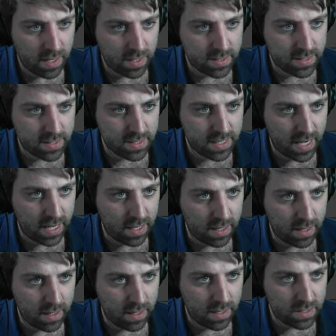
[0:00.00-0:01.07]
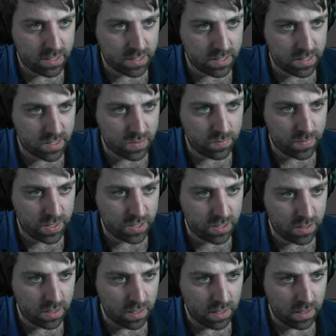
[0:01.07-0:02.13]
Let's scale it in just a
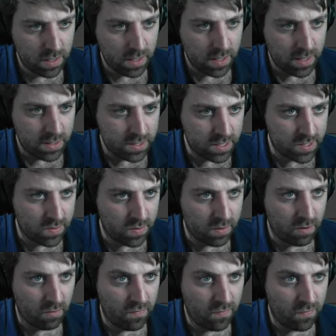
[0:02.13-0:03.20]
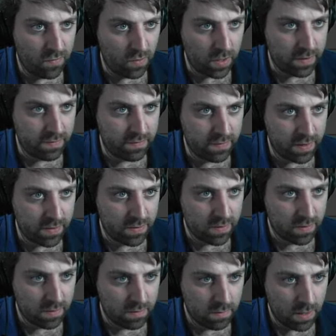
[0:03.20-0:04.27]
smidgen, just so it fully fits